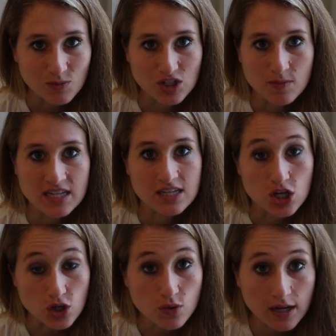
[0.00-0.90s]
which means
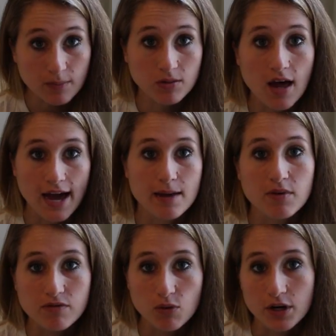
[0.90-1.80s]
that you can apply
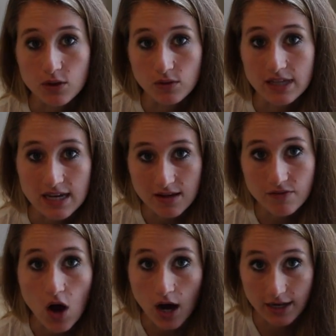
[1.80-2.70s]
before you leave
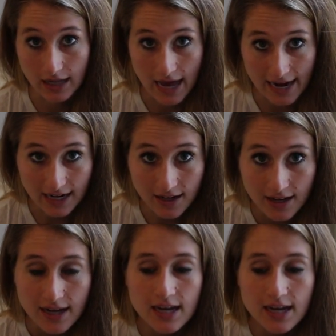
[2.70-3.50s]
online,